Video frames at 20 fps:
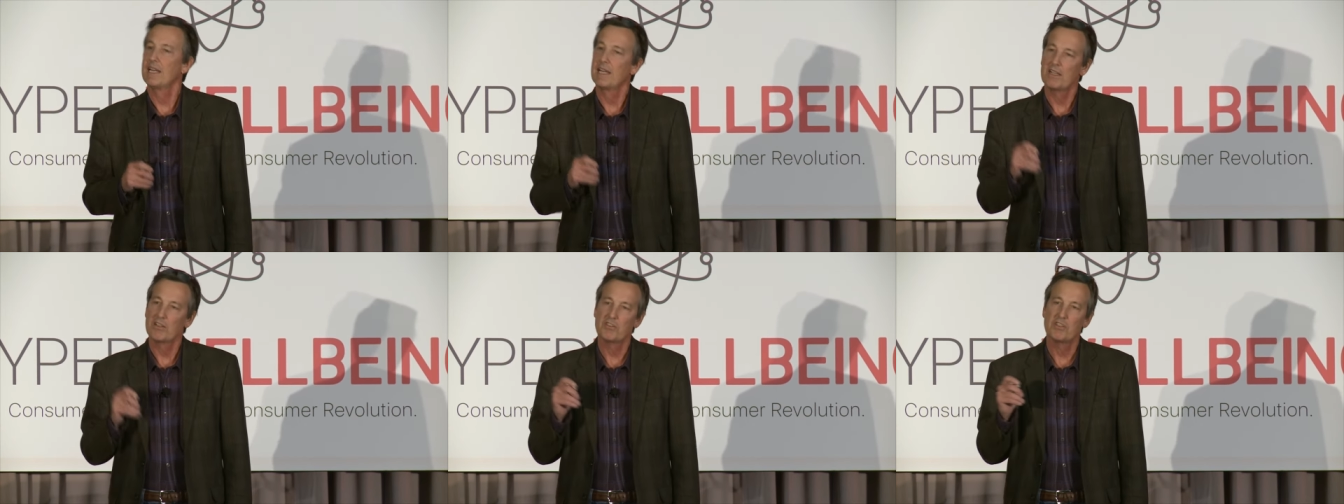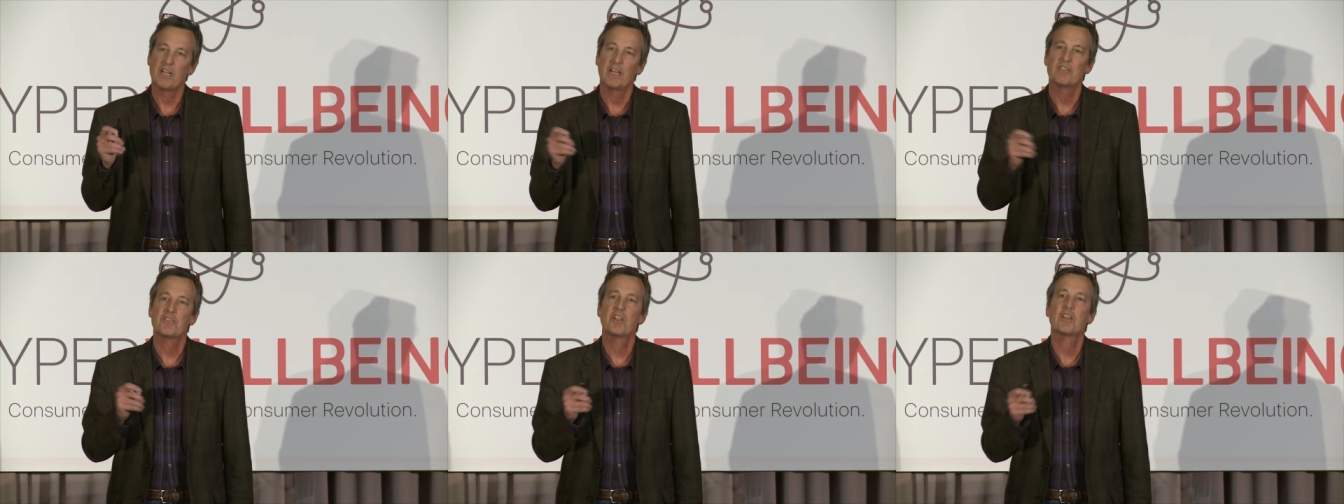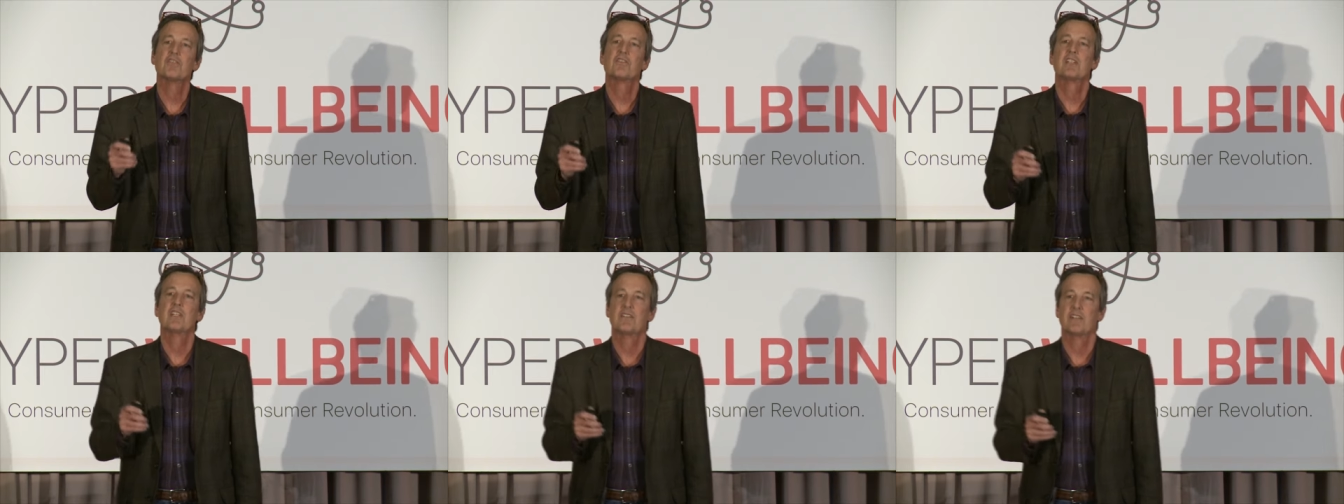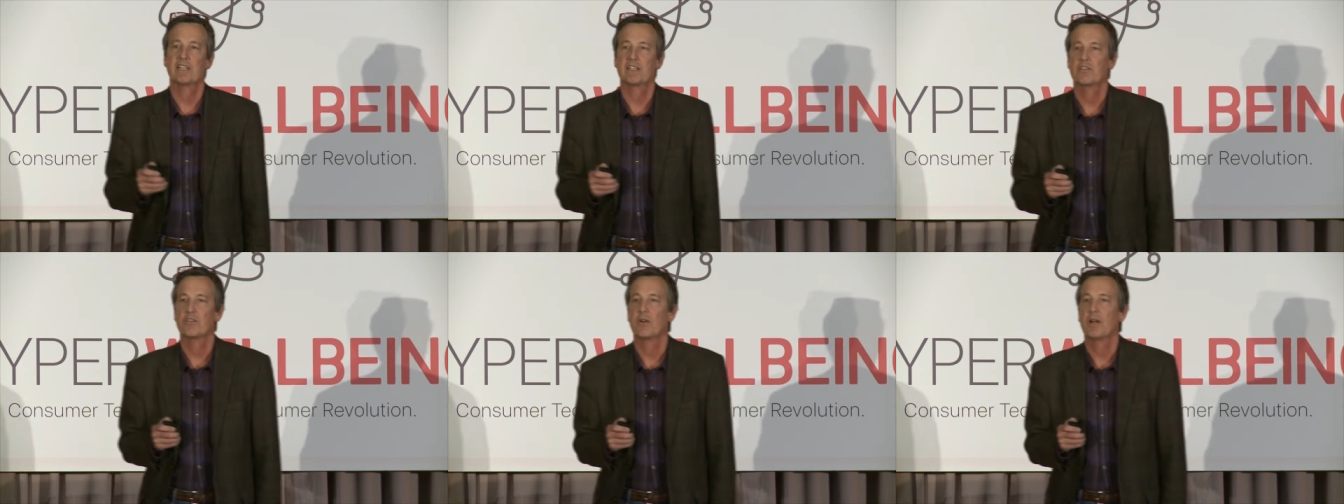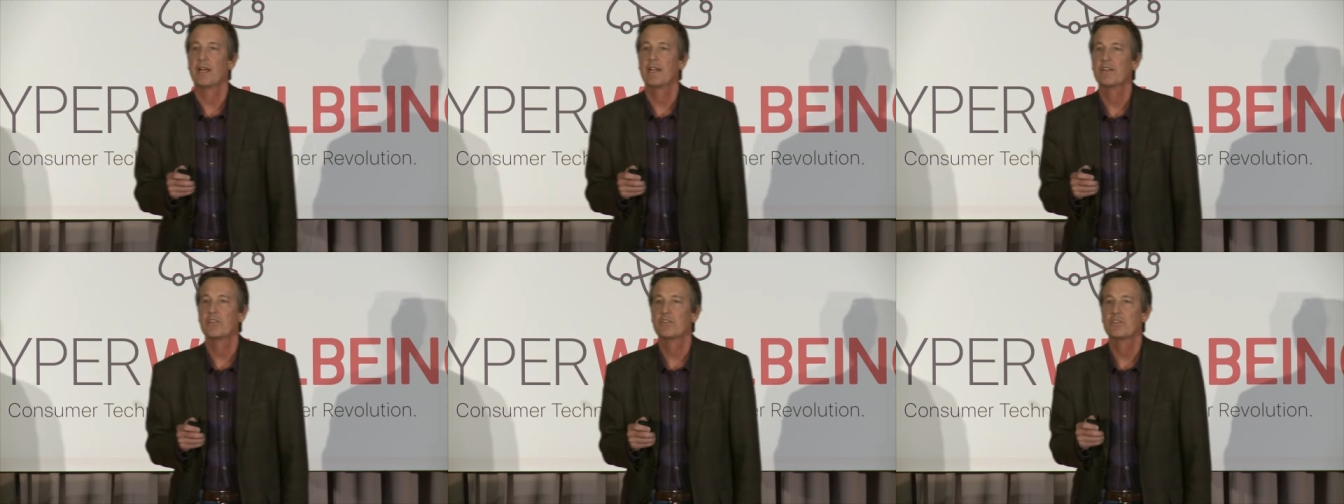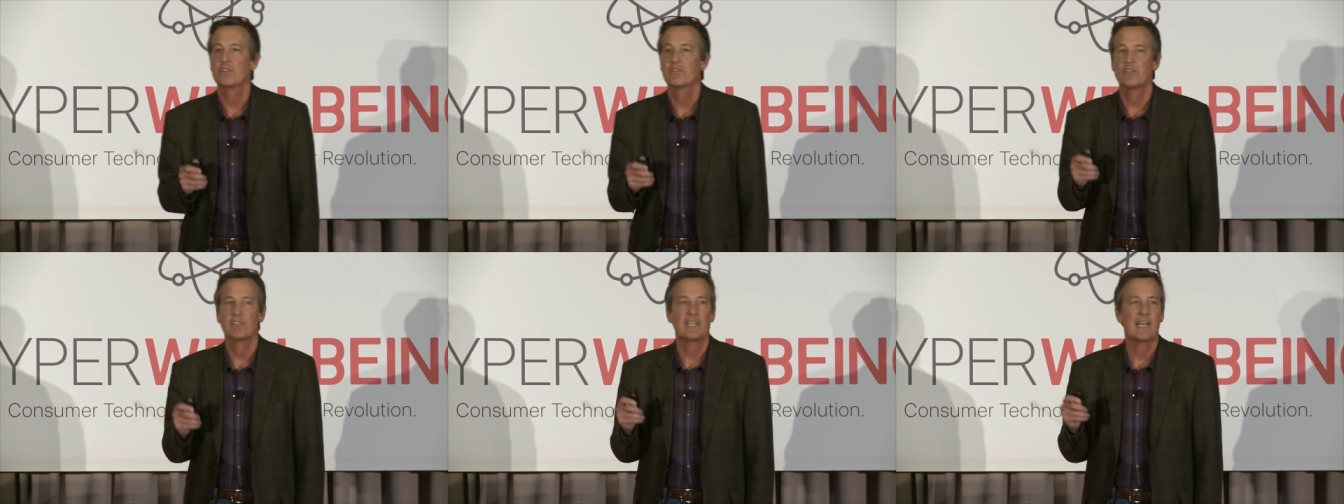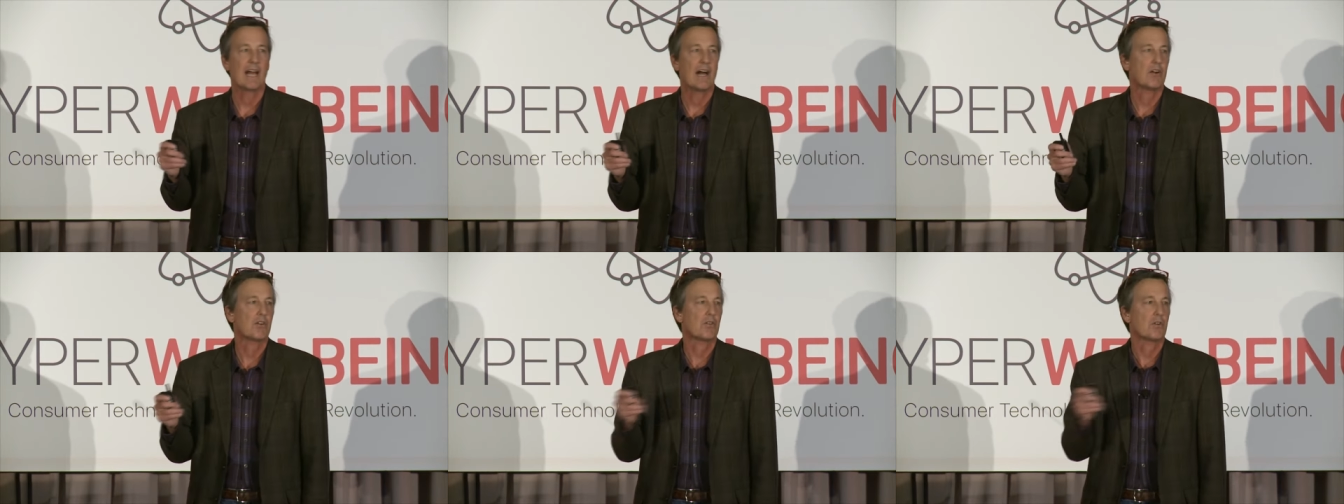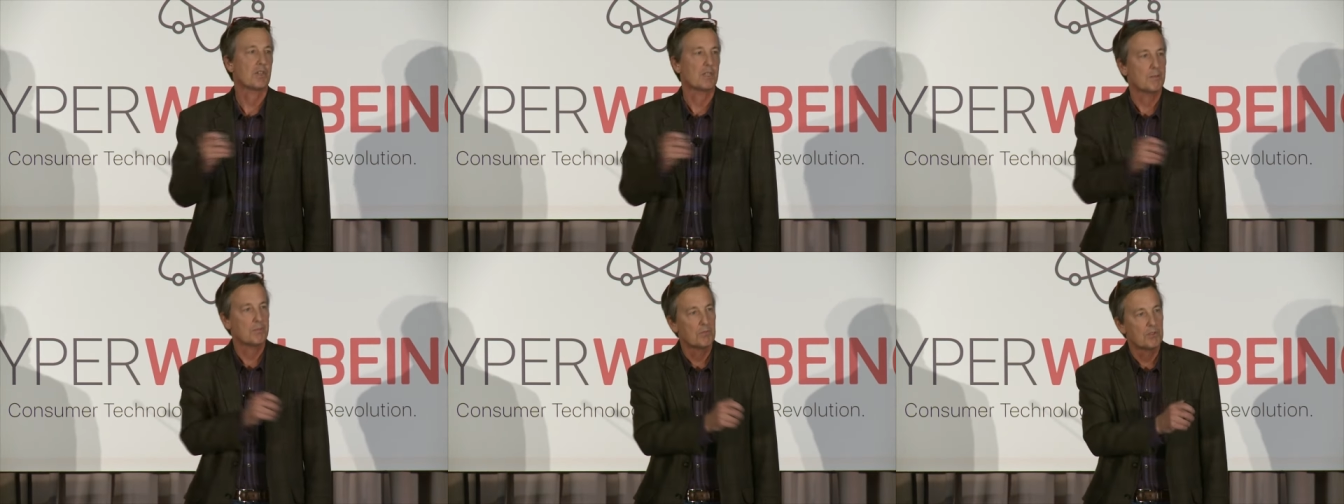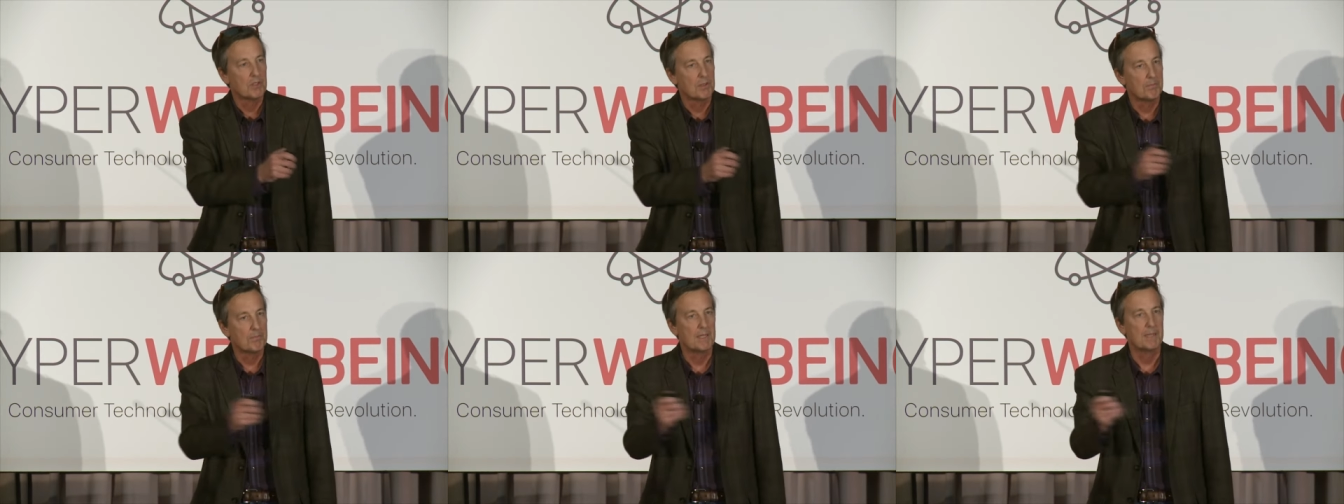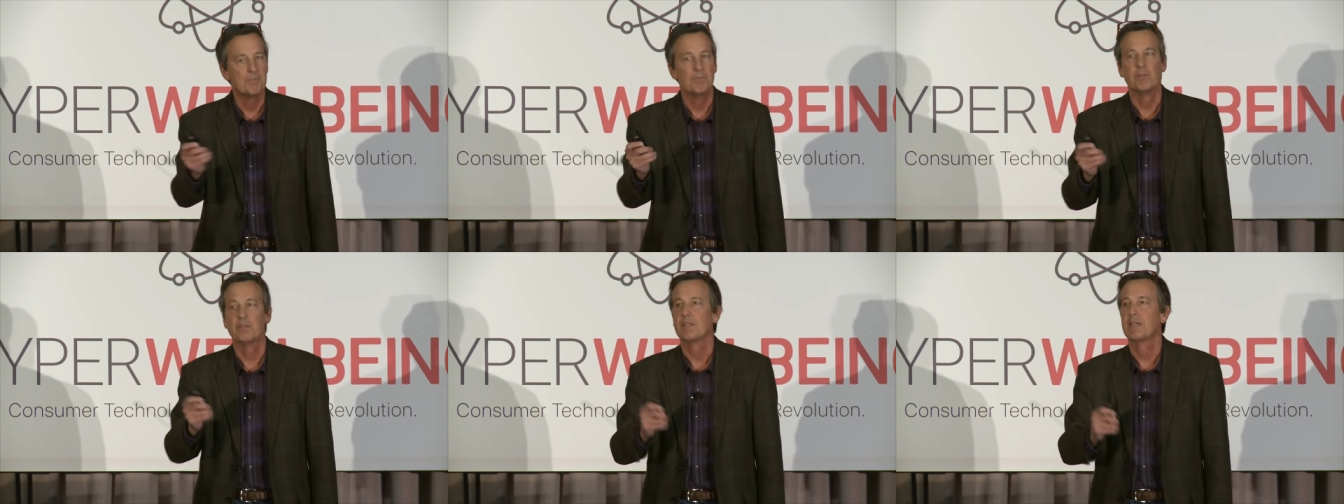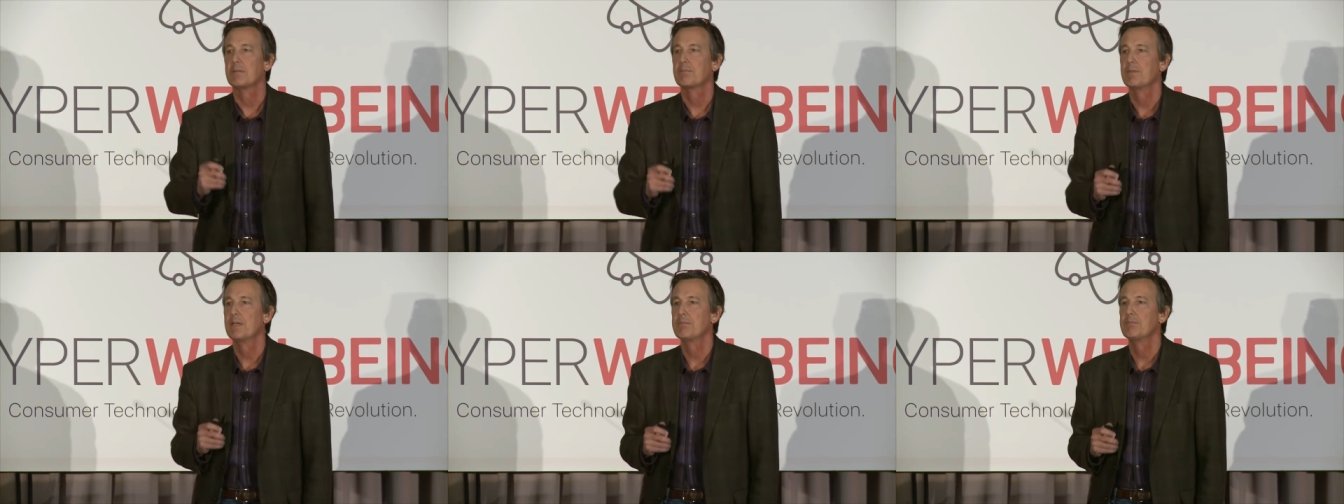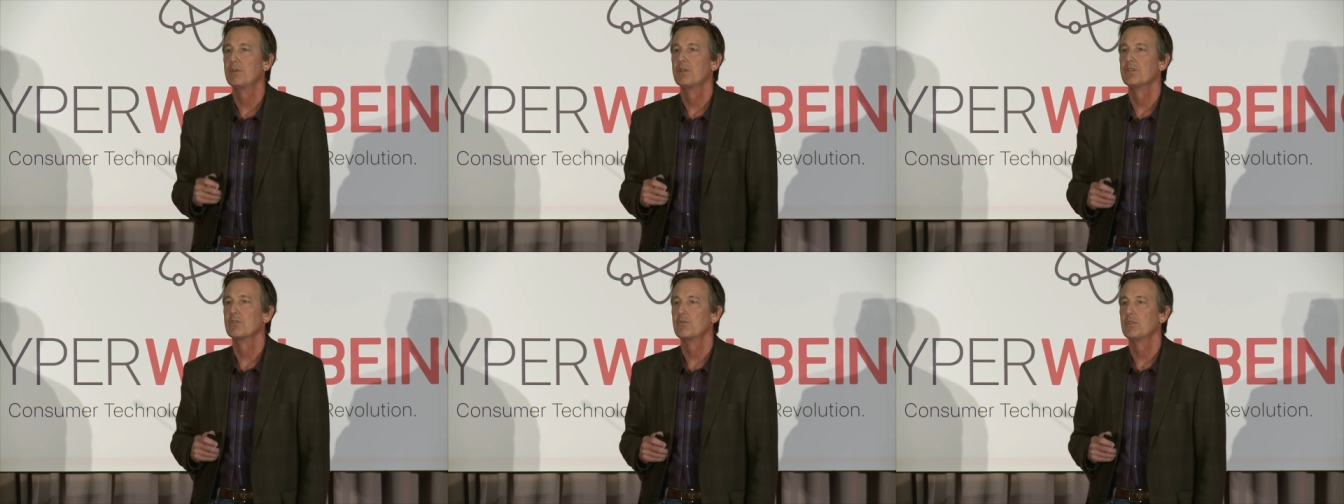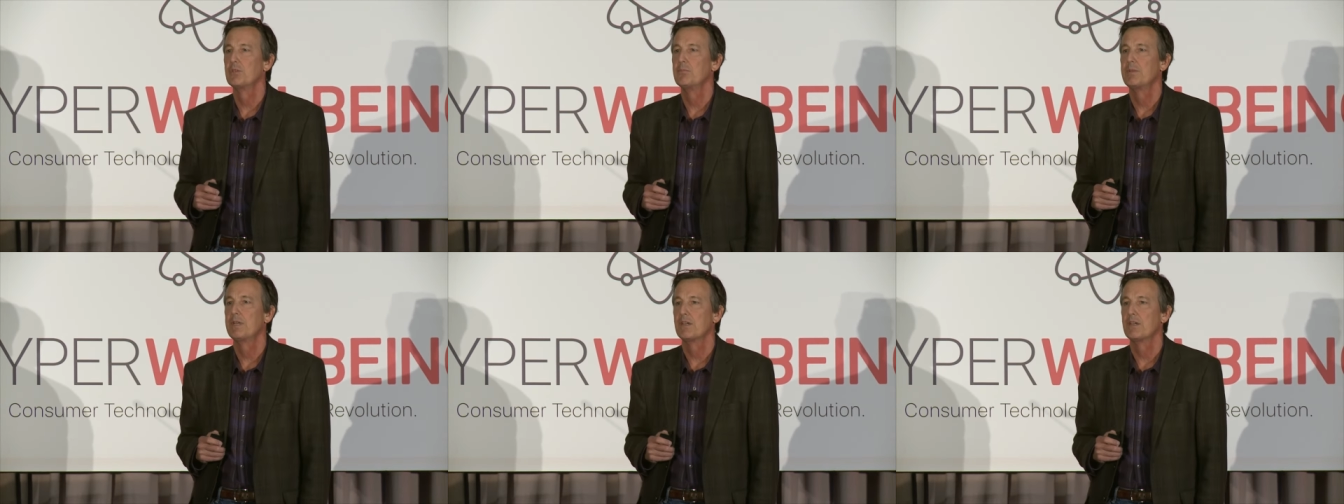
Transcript: And it's not just the electronics, it's the algorithms that people like people in the room